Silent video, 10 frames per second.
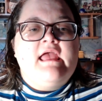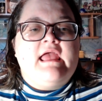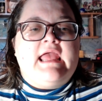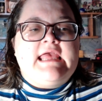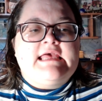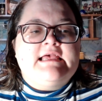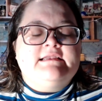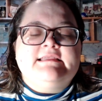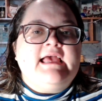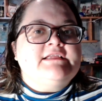
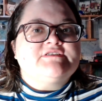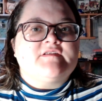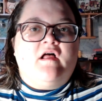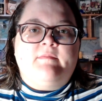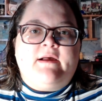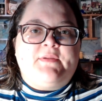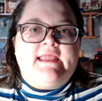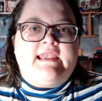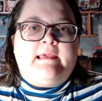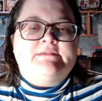and yeah, just all about
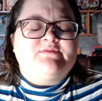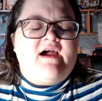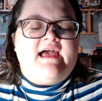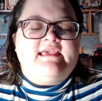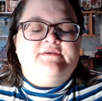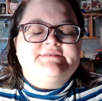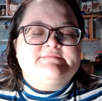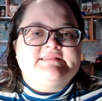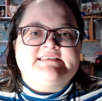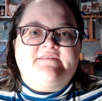pen names, why I use
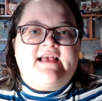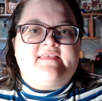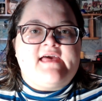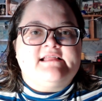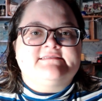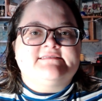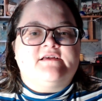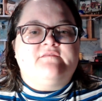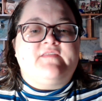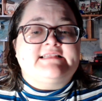them and stuff like that.
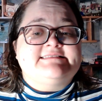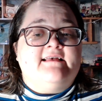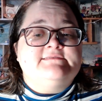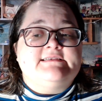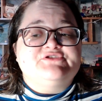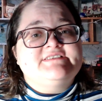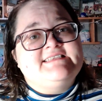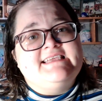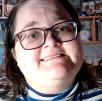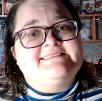So if that sounds
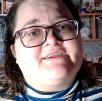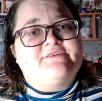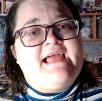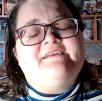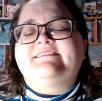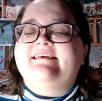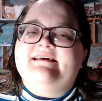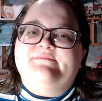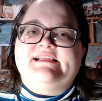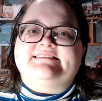interesting, stick around,
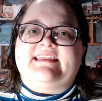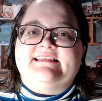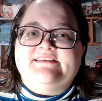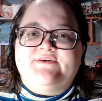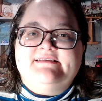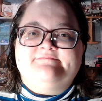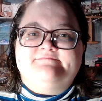but let's get into it.